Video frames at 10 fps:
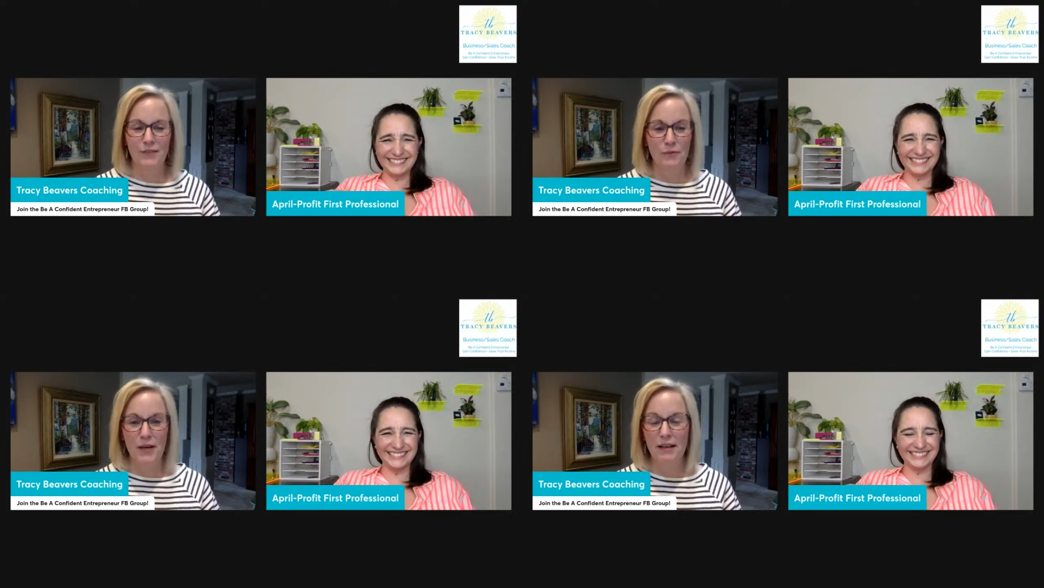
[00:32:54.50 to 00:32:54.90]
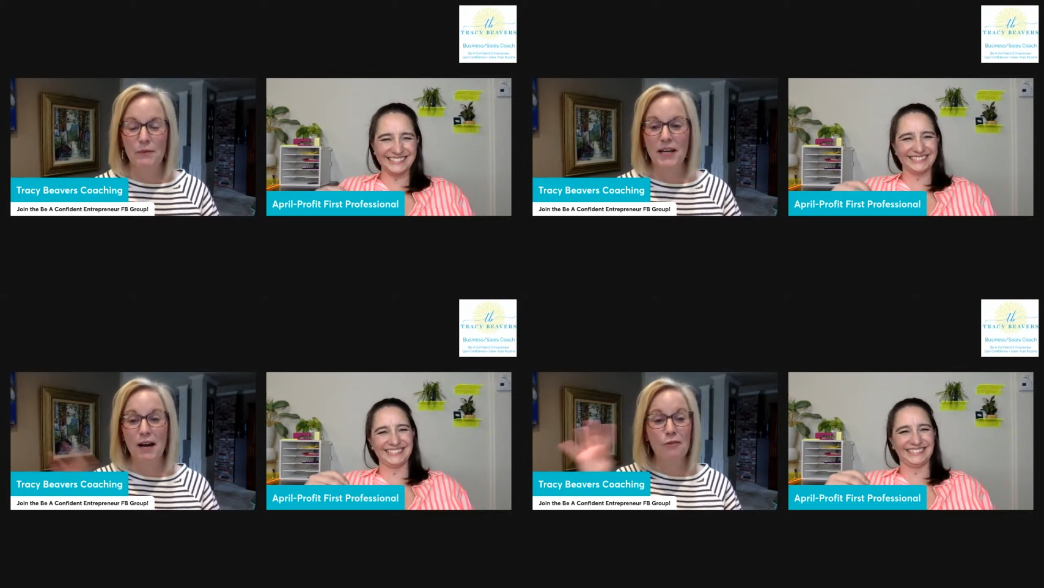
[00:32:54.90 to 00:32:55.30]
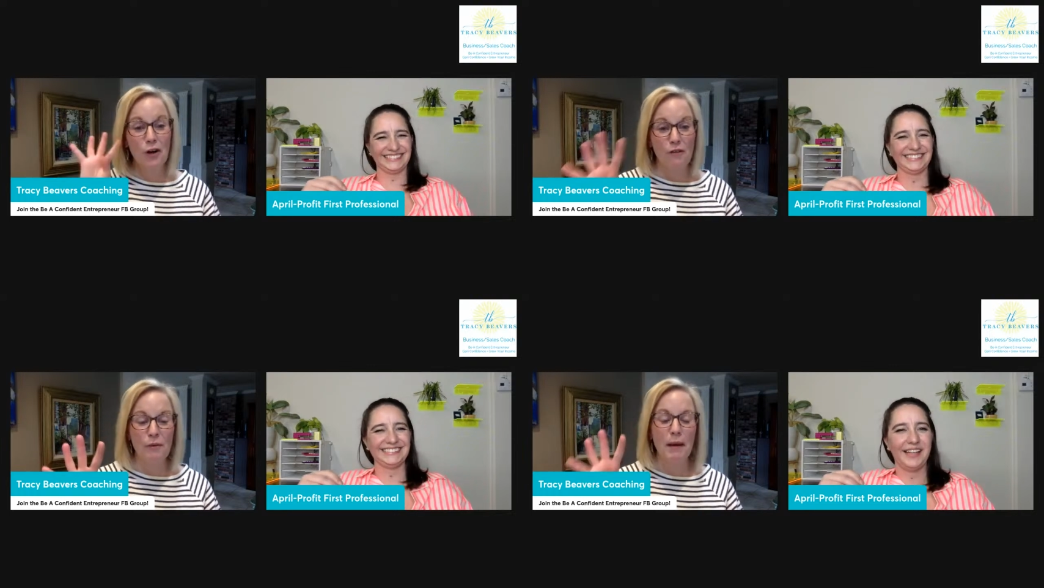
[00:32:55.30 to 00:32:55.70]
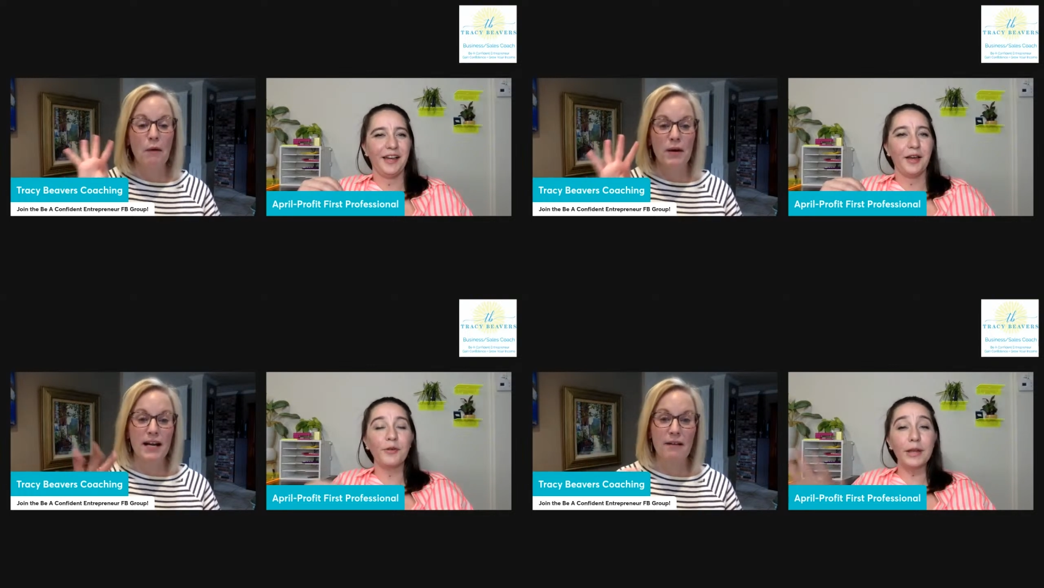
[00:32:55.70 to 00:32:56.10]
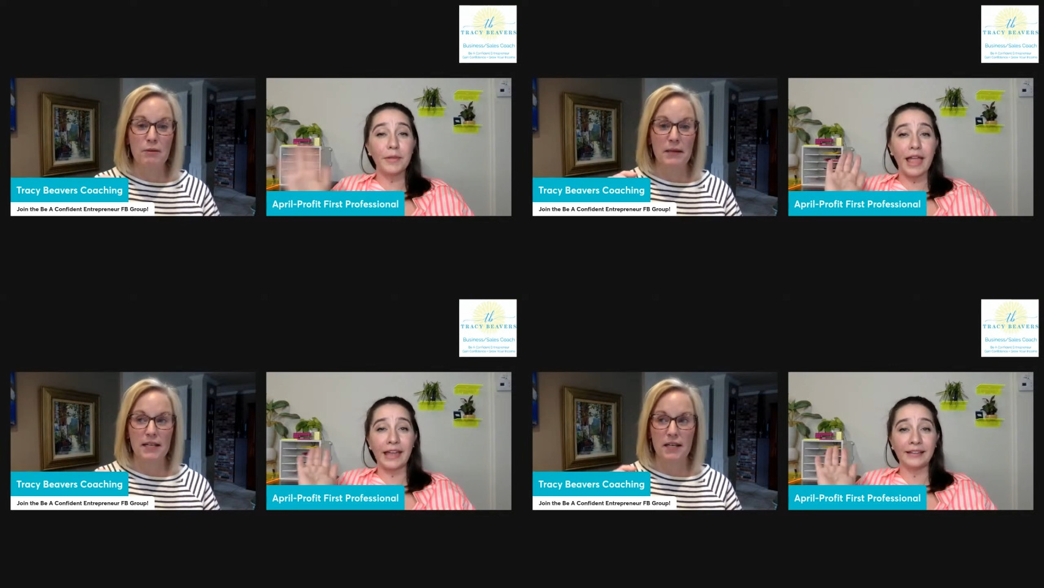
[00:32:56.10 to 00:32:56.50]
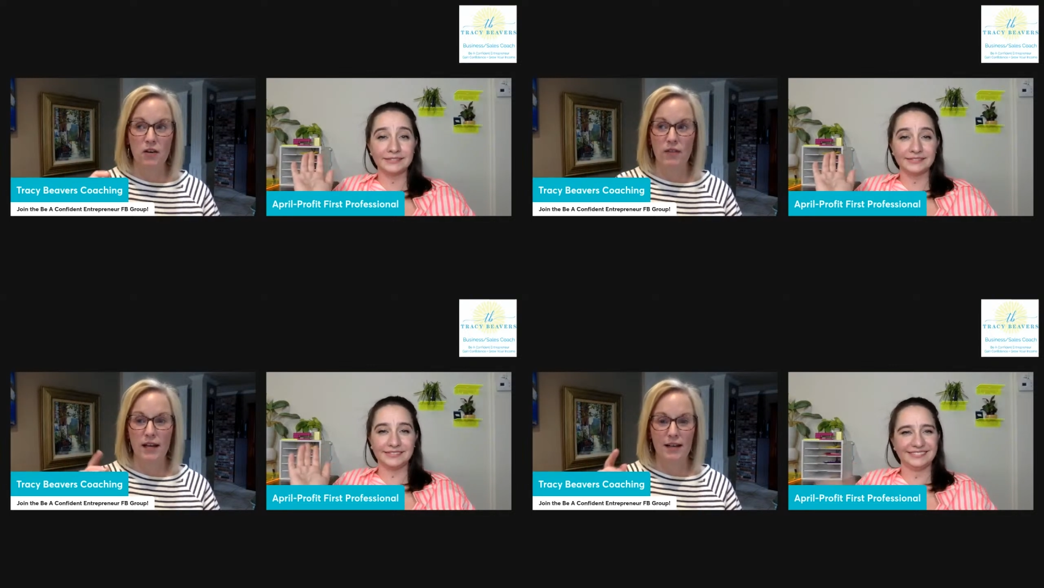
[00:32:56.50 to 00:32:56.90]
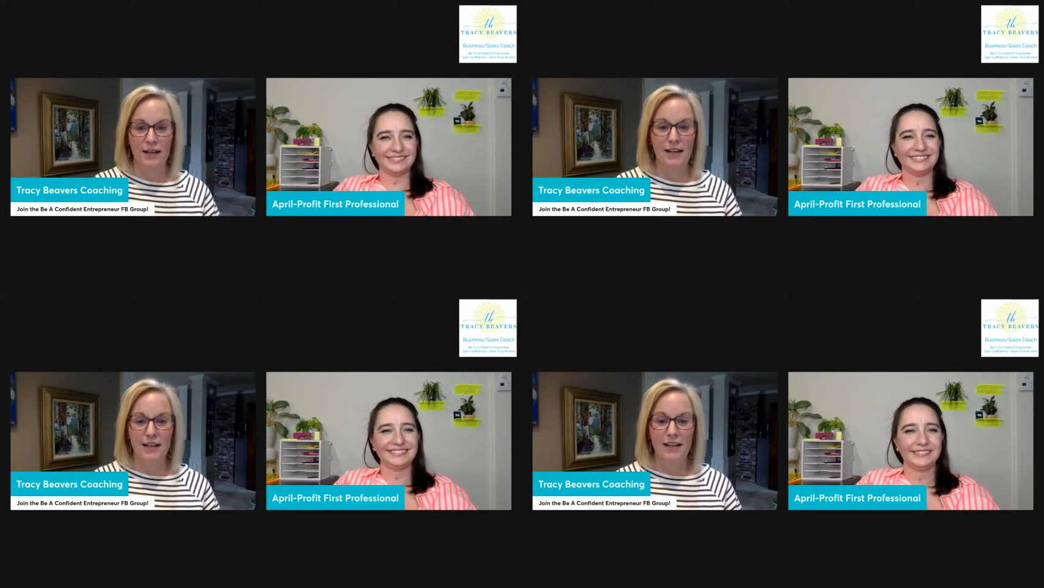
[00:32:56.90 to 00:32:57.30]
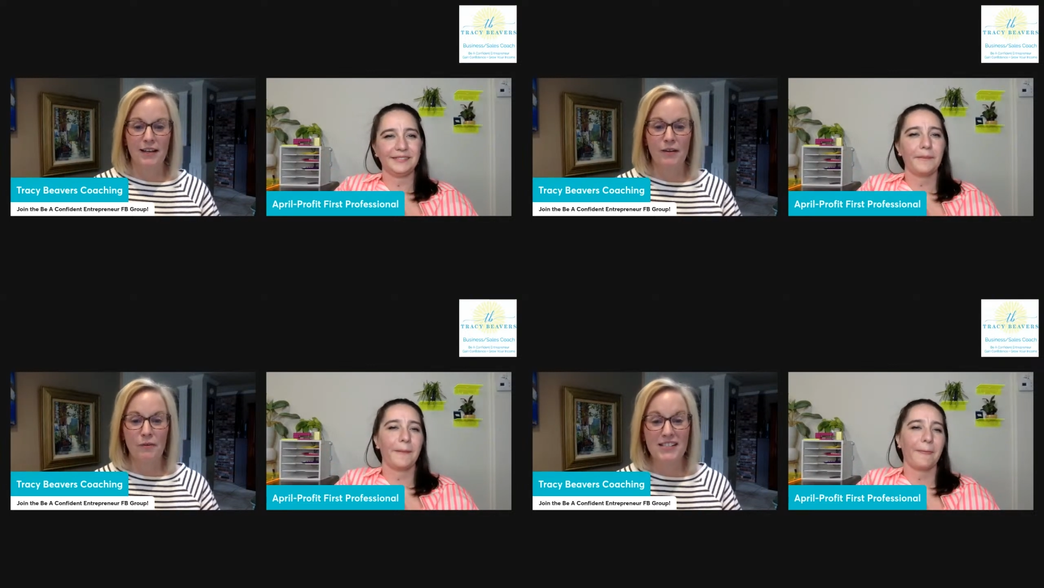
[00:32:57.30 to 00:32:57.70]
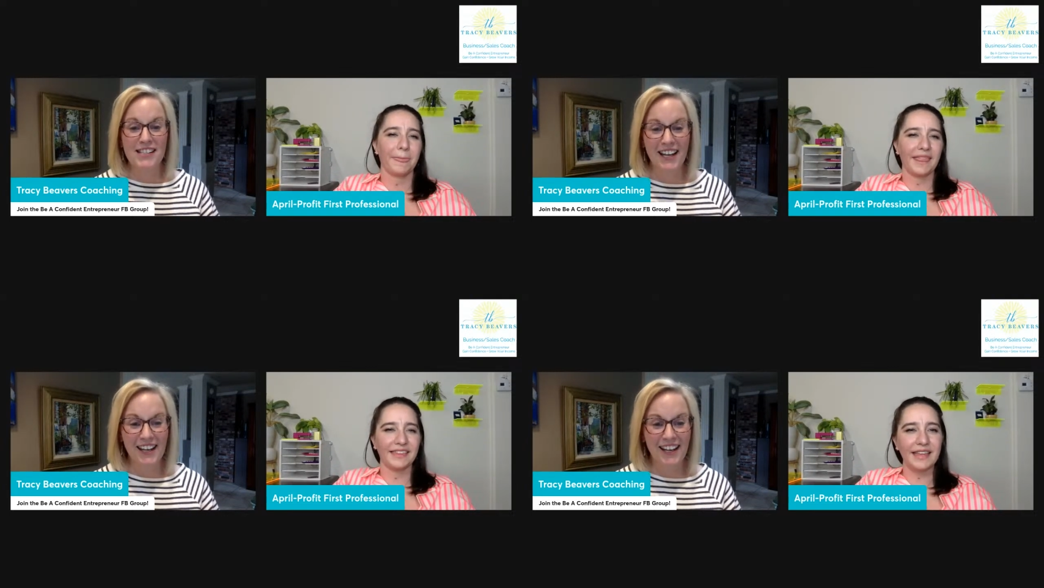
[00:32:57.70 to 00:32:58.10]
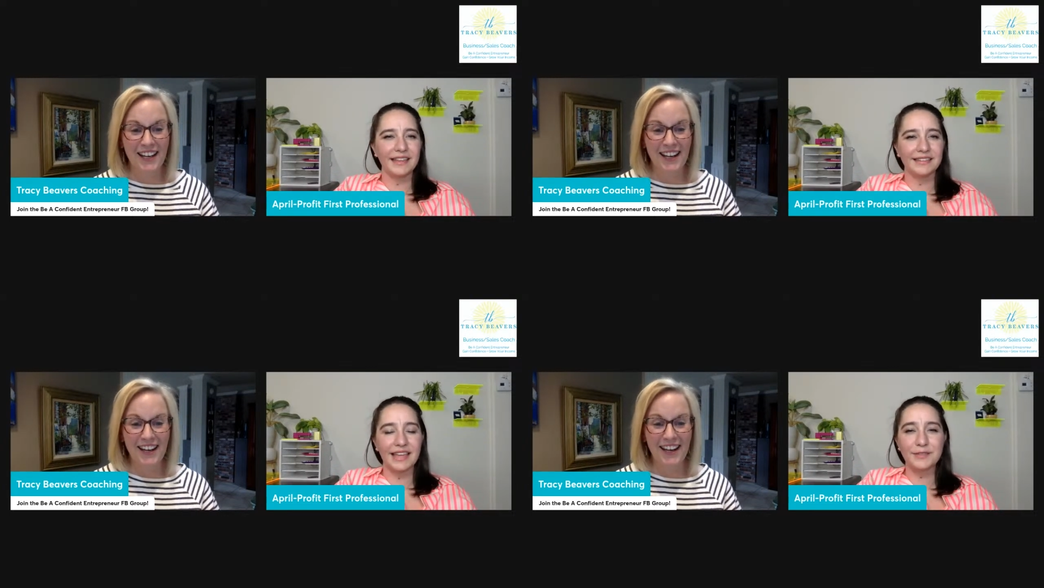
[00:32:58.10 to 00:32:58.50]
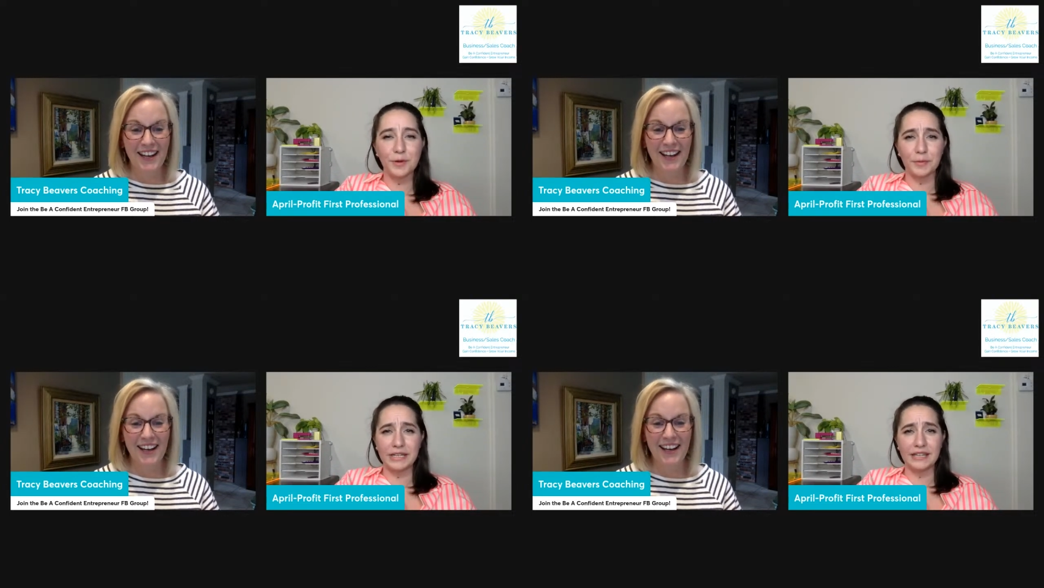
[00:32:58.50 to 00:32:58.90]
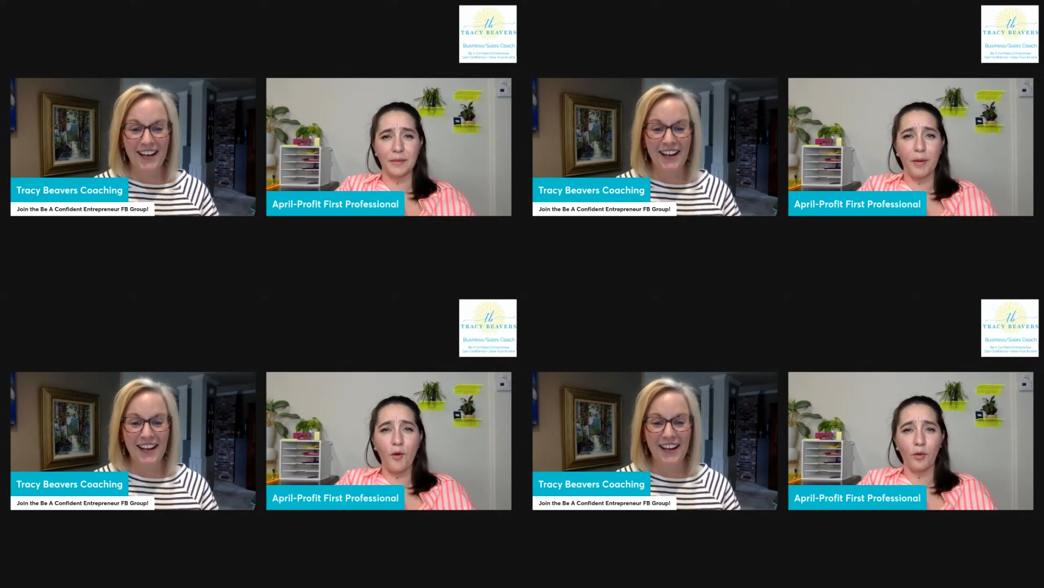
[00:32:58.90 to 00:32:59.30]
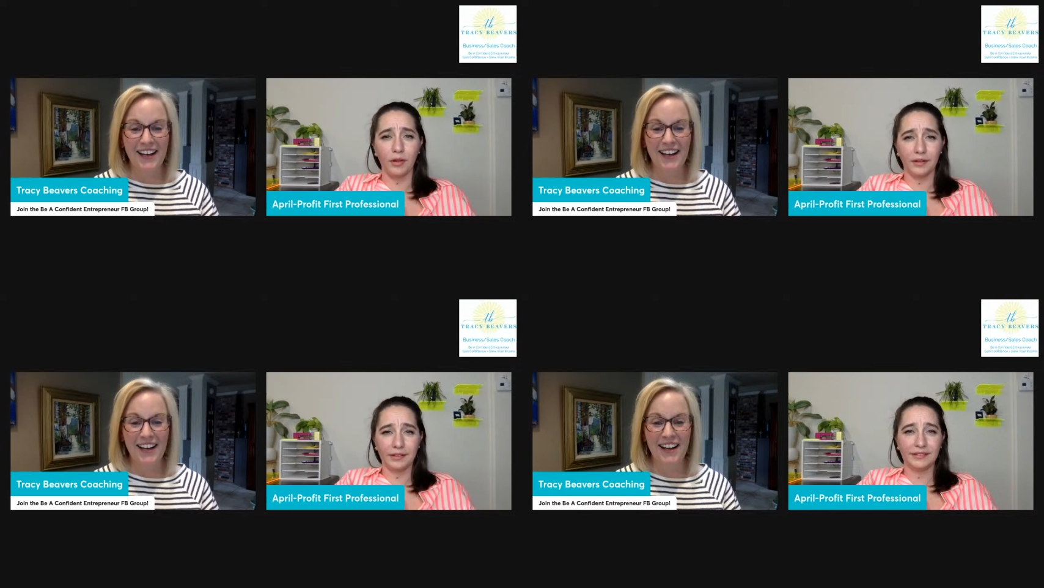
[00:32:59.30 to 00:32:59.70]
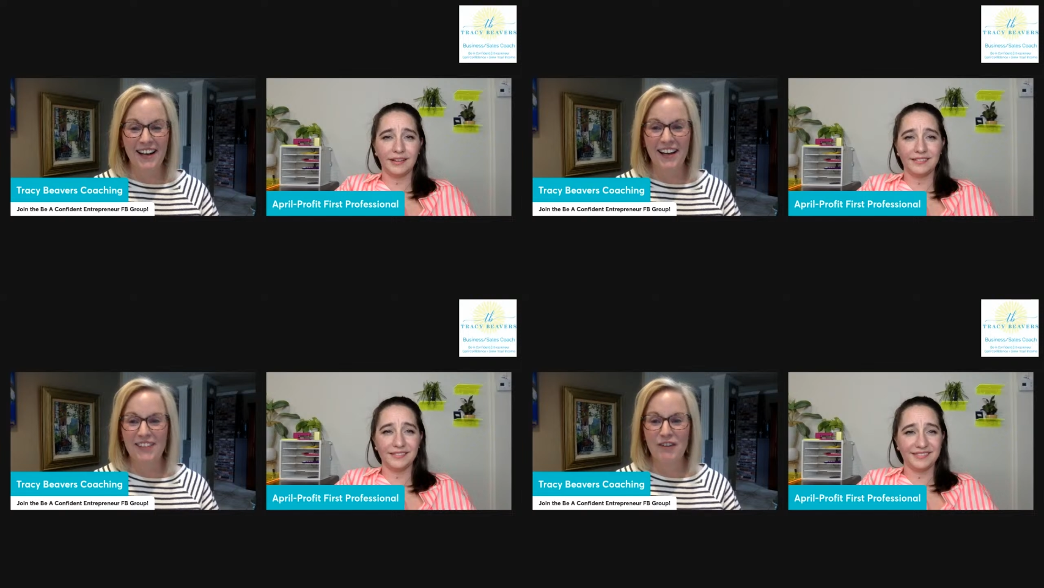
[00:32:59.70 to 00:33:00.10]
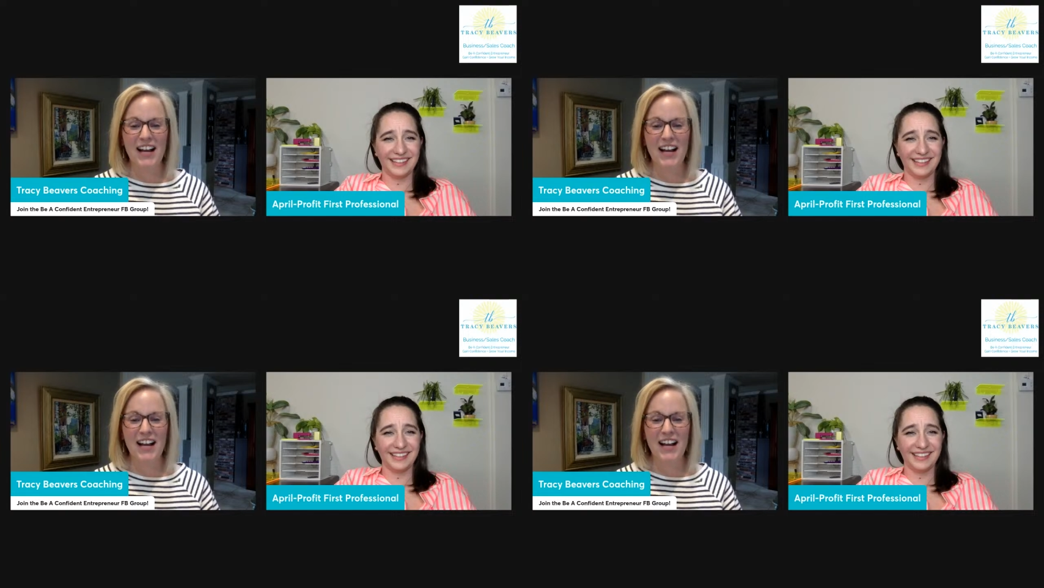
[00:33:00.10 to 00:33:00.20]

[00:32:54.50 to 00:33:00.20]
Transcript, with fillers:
Speaker 1: we, we covered all, but I wanted everybody. What's that?
Speaker 2: That's where we need a poll. Right.